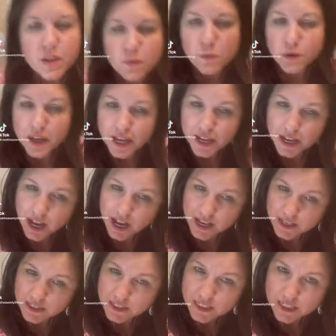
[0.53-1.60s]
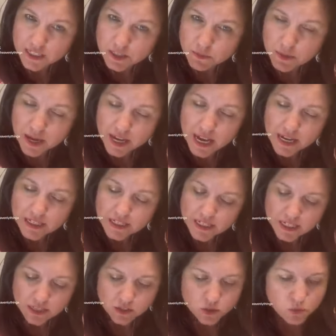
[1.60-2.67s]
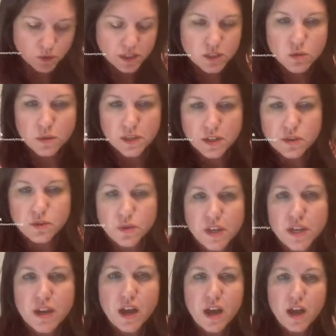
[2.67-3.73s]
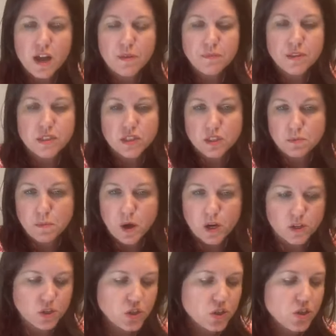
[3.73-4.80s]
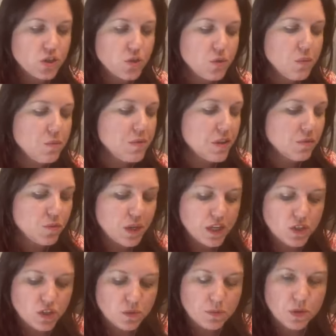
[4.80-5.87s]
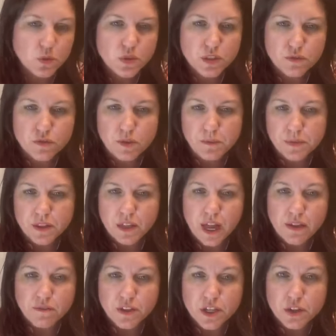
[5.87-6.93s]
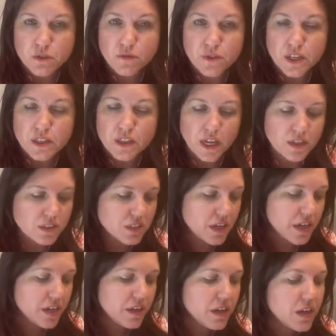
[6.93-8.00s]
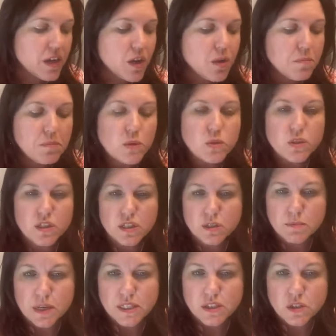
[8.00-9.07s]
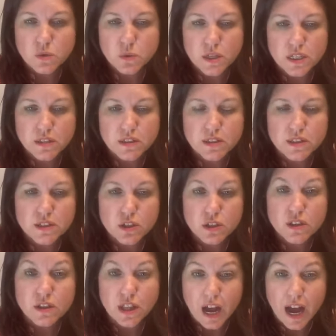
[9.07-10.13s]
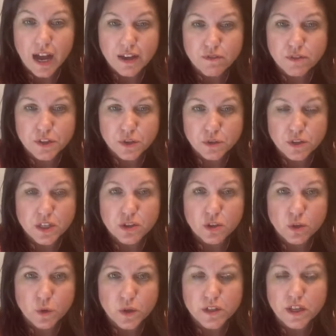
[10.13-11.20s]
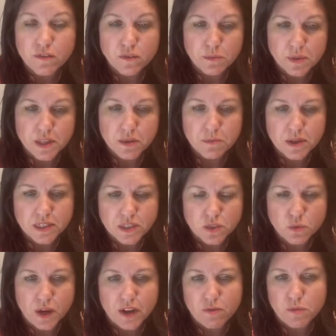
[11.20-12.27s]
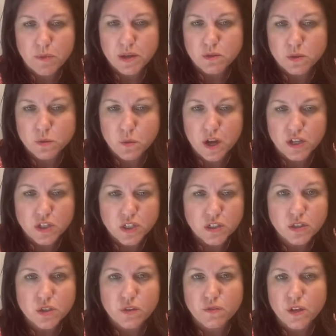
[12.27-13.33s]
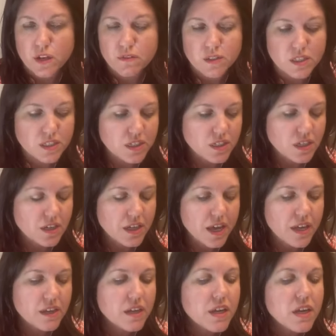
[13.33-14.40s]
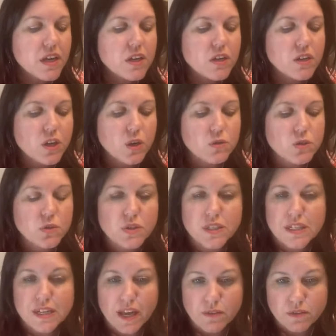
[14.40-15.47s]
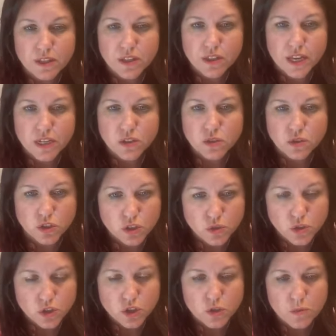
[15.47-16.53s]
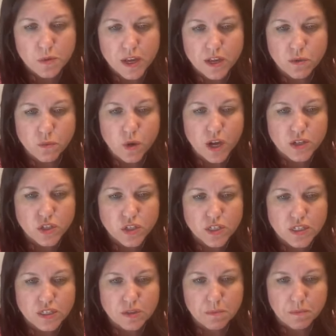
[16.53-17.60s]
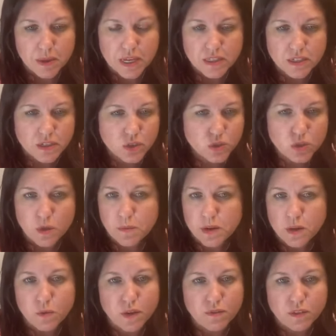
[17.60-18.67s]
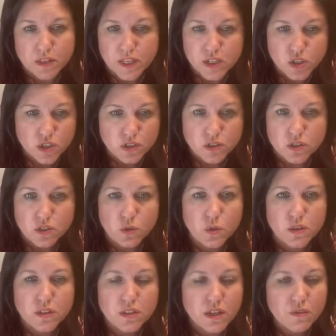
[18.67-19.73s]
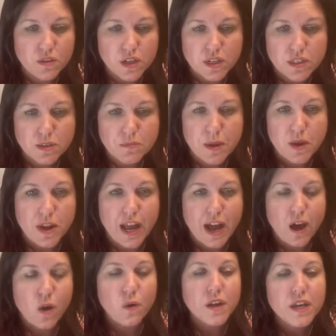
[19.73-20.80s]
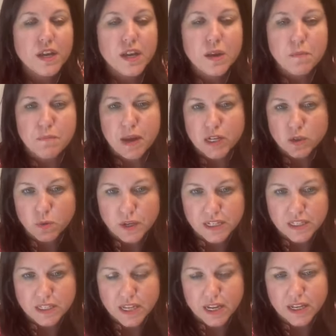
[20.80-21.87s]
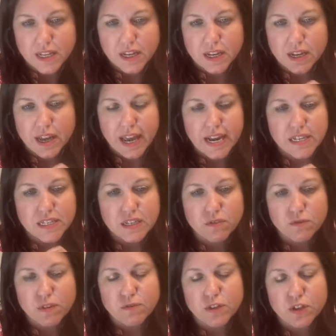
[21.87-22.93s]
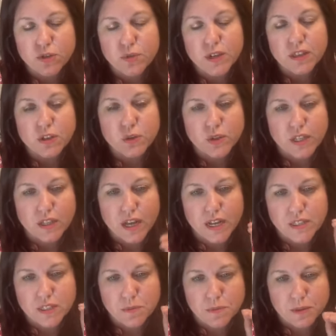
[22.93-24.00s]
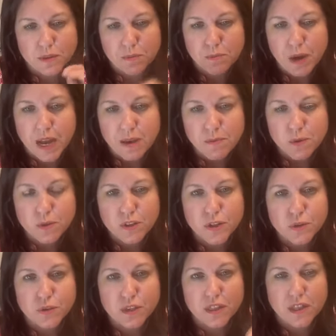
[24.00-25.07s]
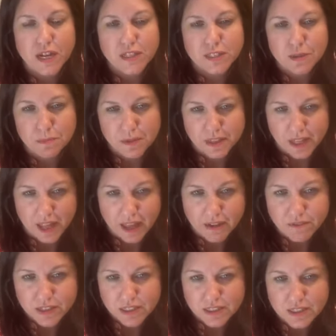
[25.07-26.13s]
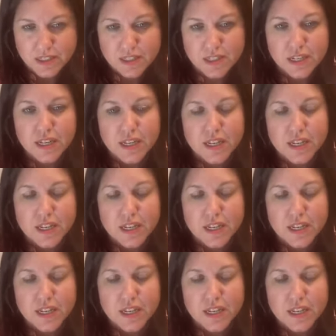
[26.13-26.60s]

Well, hey guys, it is May 18th, 2023. Um, this is part two of what I just posted from the live video feed last night. Most of this message was live, literally the Lord giving me the message while everybody was watching. So if you haven't seen it yet, go to Seek Heavenly Things on YouTube and watch it. It's amazing. So many revelations the Lord has given us about how May 22nd, 1853 literally lines up in the Bible, literally lines up in the heavens,